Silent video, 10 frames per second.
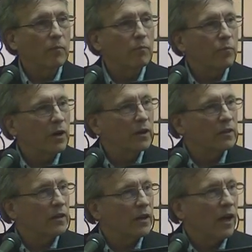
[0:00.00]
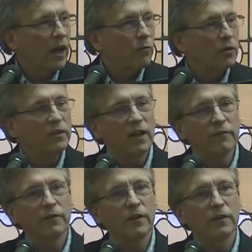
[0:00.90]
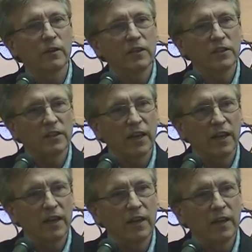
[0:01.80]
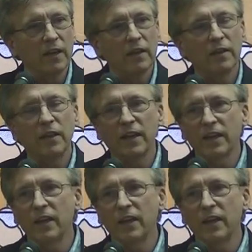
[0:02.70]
But I would definitely say that